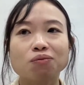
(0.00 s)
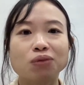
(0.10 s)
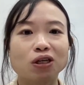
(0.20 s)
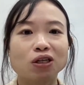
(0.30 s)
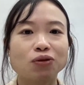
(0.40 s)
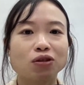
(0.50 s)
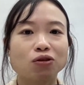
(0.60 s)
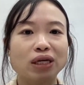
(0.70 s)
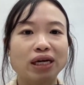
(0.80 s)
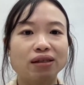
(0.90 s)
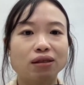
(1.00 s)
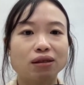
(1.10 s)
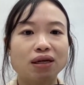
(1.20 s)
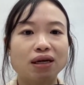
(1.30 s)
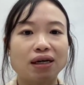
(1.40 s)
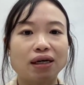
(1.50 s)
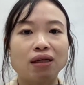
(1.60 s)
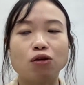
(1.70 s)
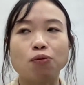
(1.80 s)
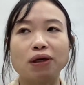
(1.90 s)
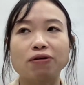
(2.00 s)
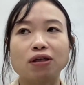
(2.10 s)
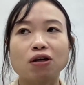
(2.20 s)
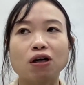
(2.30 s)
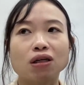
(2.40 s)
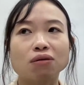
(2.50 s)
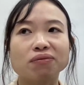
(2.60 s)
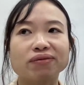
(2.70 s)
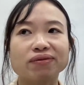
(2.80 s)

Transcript: because we know that there are 8 numerical columns.